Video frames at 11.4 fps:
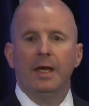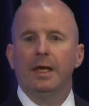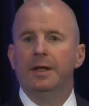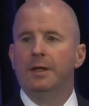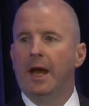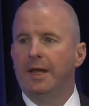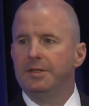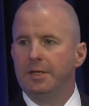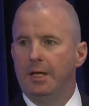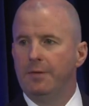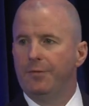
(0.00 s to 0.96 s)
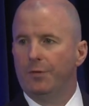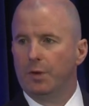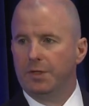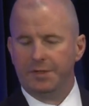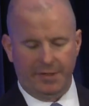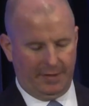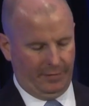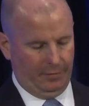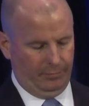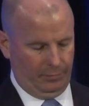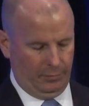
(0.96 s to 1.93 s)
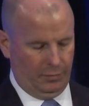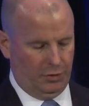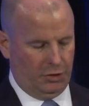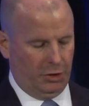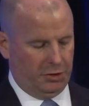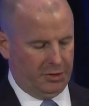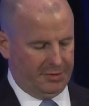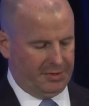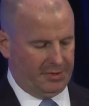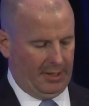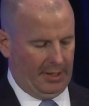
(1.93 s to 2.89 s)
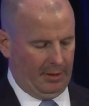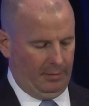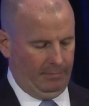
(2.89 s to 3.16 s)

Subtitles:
In 1947, Churchill said,